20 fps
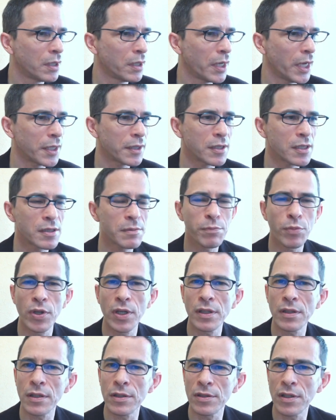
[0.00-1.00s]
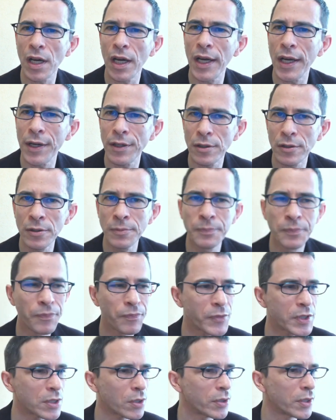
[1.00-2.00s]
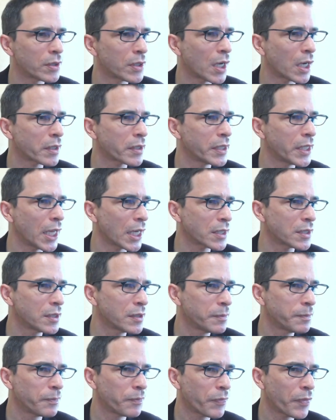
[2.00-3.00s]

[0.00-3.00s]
At this point, they're diagonal, so they're not connected.